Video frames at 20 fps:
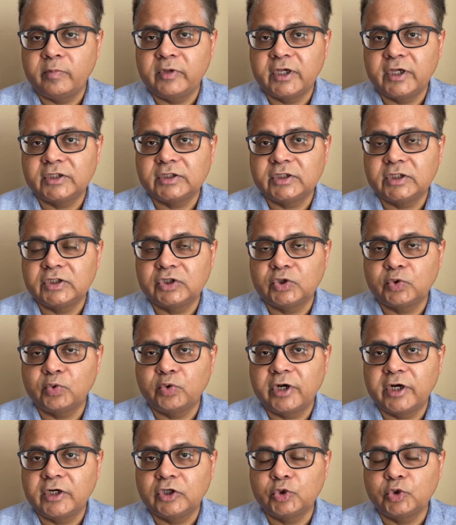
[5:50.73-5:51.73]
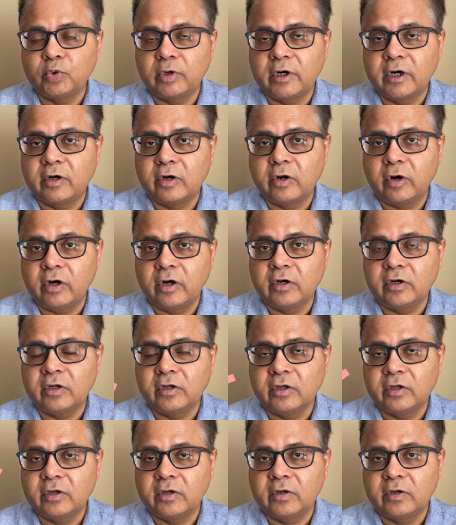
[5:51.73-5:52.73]
PhD students who are not
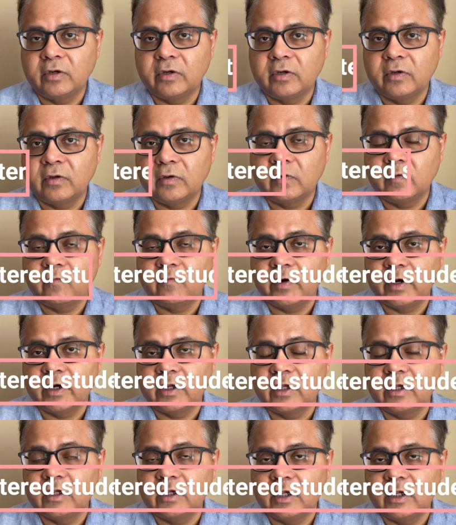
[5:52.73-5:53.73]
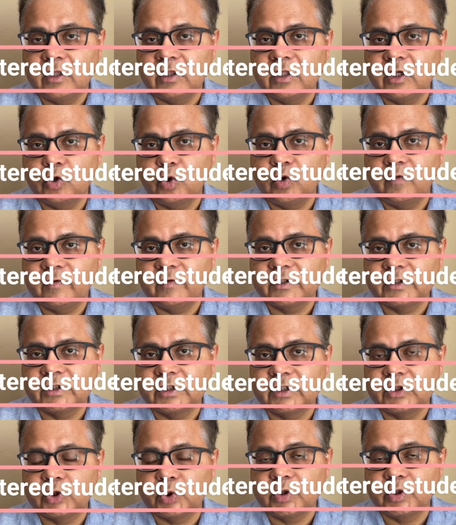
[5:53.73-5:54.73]
working in the
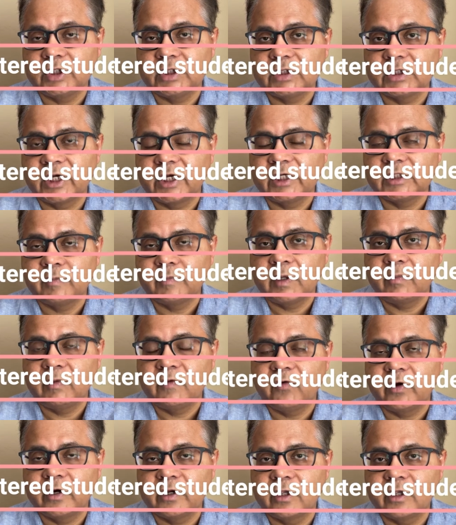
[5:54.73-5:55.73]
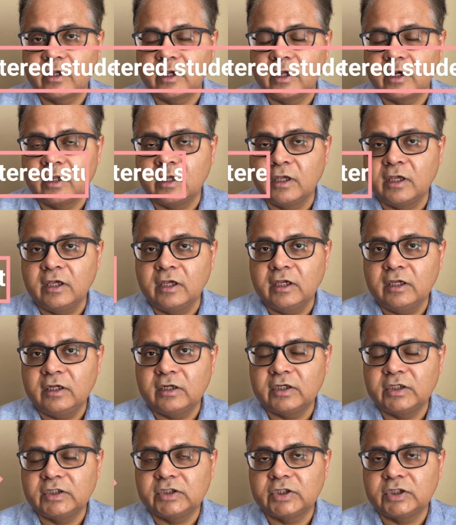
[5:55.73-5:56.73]
university. So these guys may be working in
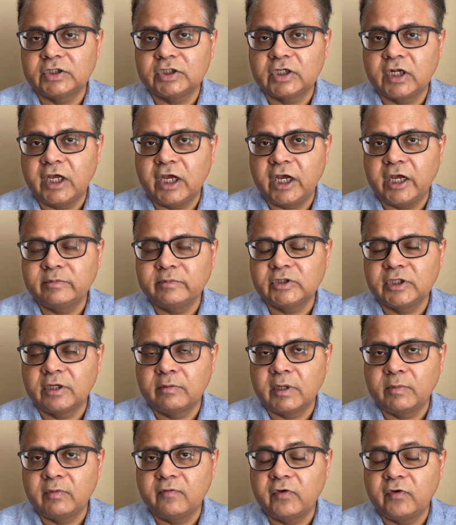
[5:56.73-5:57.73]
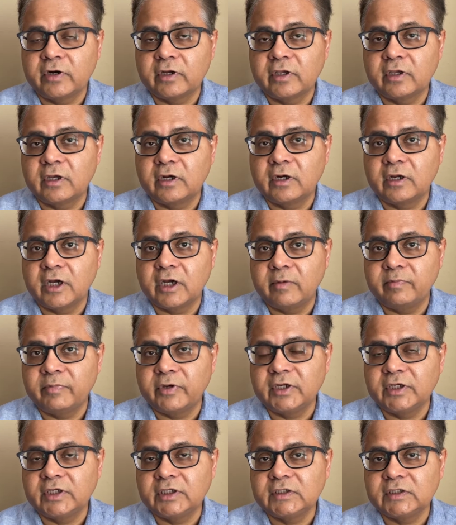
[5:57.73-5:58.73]
research labs, they may be working in
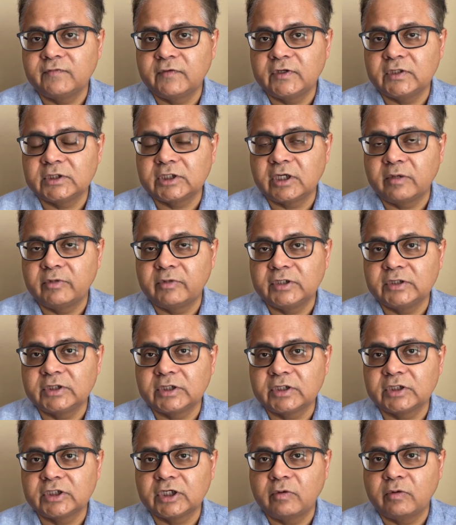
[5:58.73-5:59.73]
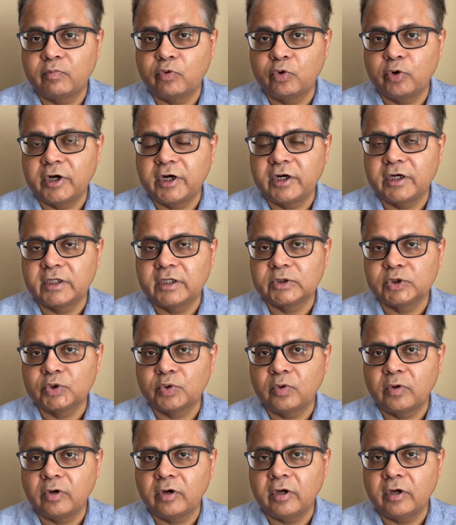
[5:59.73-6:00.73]
companies with some research component and
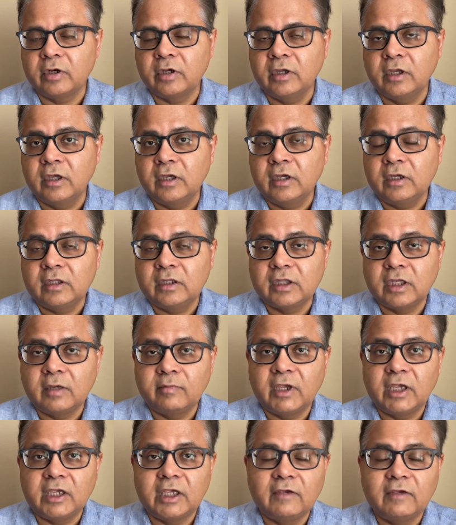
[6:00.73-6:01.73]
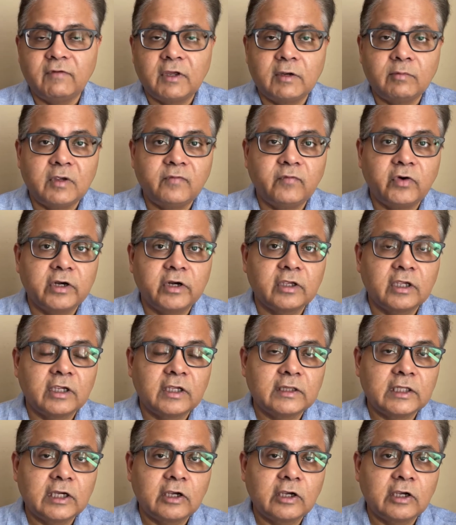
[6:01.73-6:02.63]
so on. They may even be working in